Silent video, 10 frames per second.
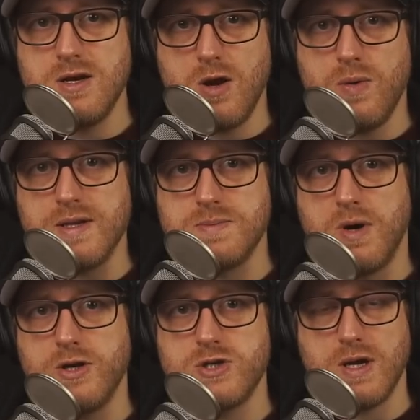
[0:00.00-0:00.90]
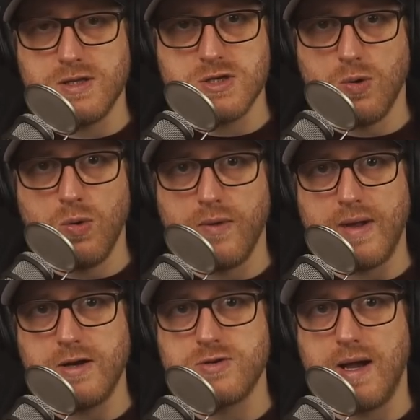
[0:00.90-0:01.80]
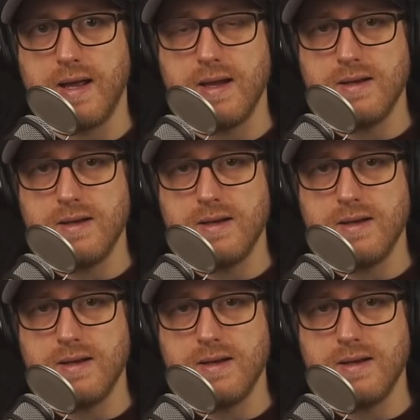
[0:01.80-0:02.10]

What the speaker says: notice much at all on that track.